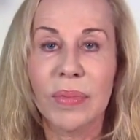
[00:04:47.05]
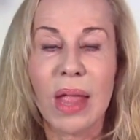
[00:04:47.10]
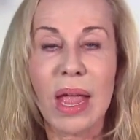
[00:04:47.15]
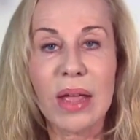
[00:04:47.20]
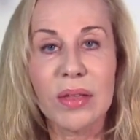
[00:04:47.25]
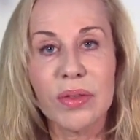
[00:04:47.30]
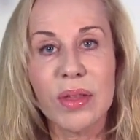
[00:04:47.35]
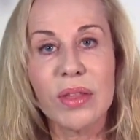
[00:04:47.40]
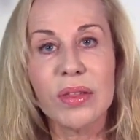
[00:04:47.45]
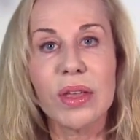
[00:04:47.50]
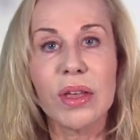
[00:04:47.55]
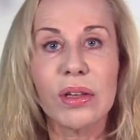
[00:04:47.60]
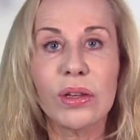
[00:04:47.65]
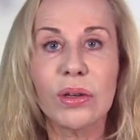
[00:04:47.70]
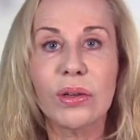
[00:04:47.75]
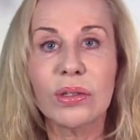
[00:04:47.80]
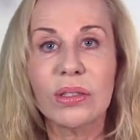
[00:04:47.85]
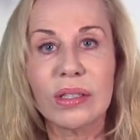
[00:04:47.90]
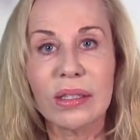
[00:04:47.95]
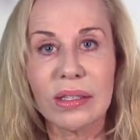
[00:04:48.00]
And then they
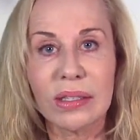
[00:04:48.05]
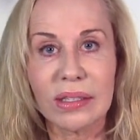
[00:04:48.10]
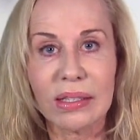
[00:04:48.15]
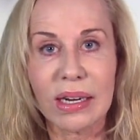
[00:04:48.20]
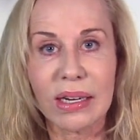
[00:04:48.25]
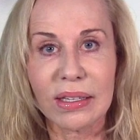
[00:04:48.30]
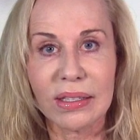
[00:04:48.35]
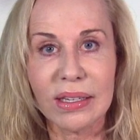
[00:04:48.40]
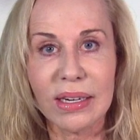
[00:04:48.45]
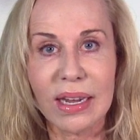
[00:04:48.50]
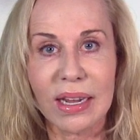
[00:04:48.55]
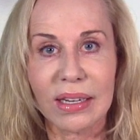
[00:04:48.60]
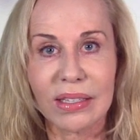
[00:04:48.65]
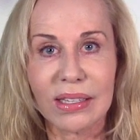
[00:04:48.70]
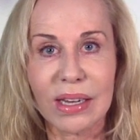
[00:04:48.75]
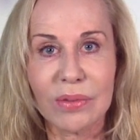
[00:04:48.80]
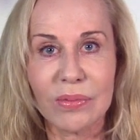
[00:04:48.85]
use these techniques,